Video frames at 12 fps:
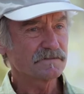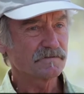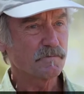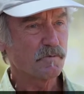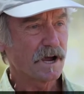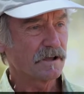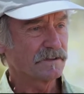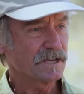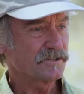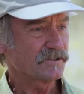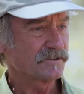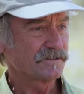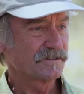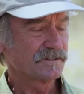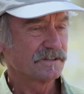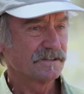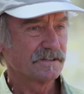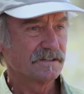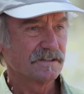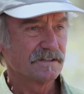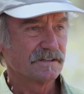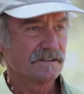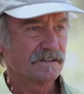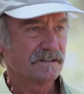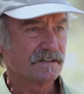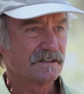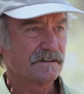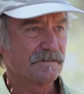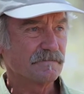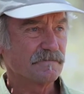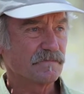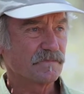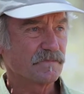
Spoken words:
from wild nature. You